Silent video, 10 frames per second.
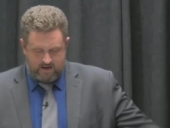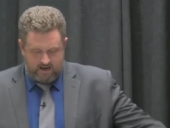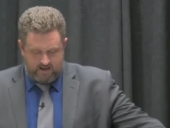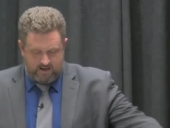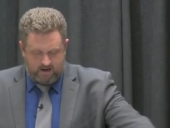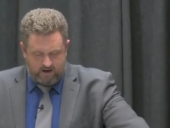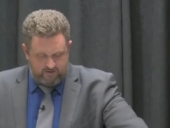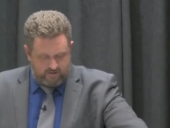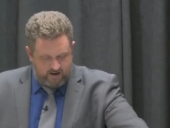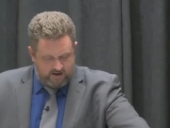And he called
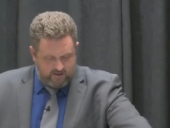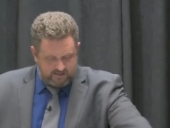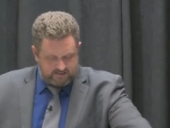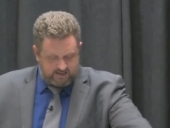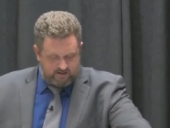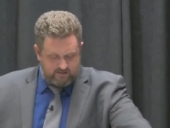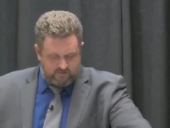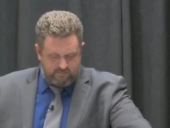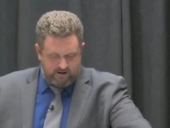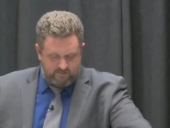them unto him and said unto them
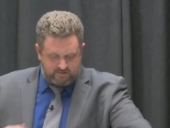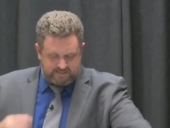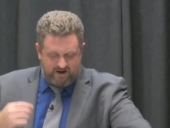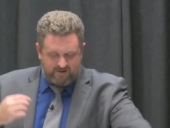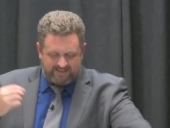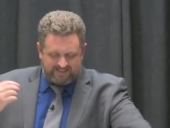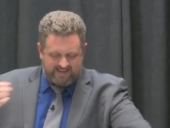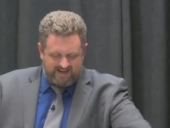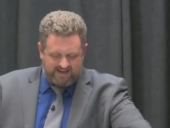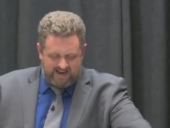in parables, How can
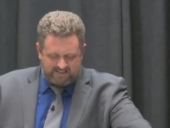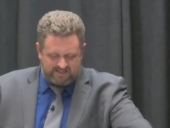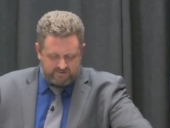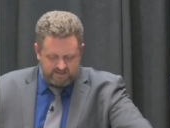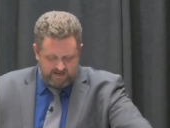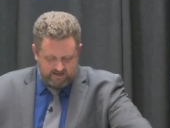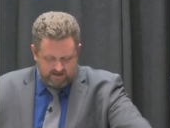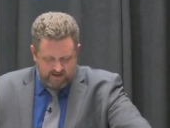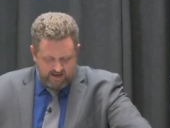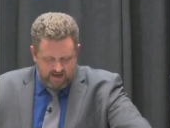Satan cast out Satan?
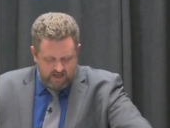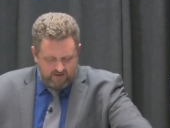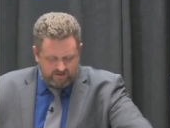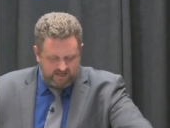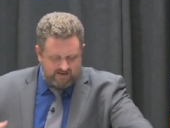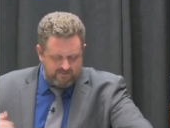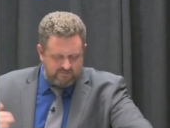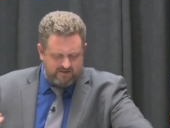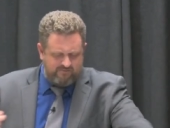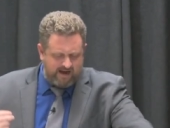And if a kingdom be
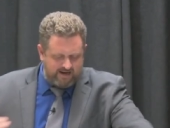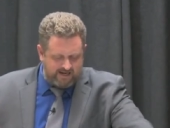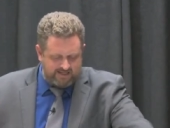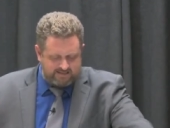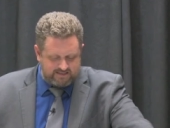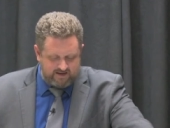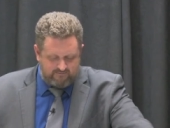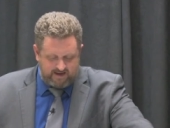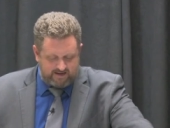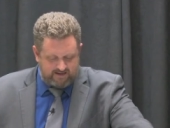divided against itself,
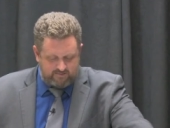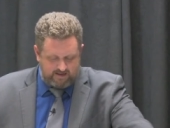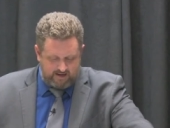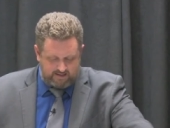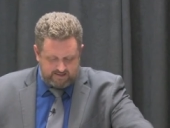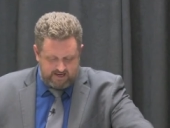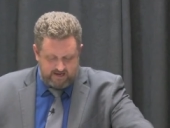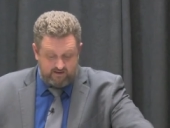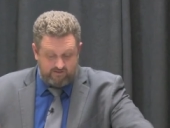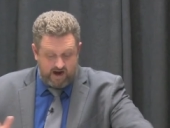that kingdom cannot stand.
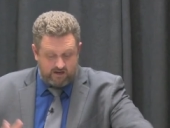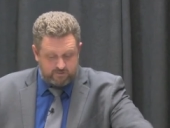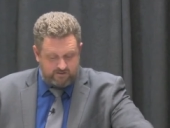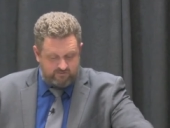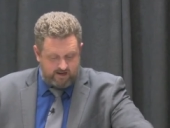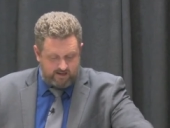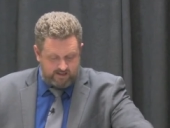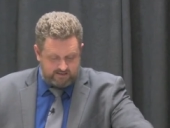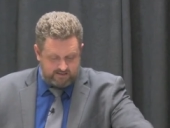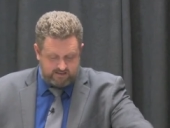And if a house be divided
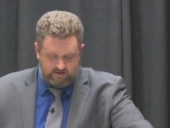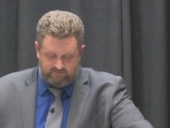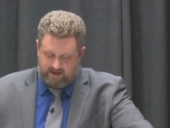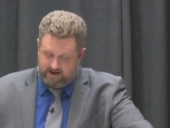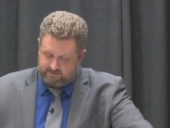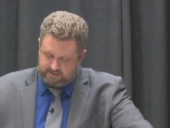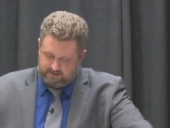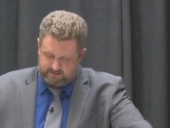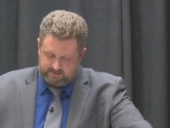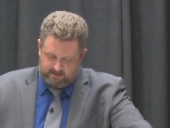against itself, that house
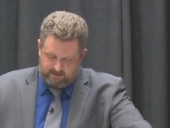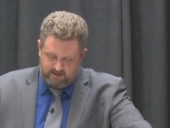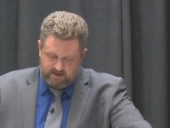cannot stand.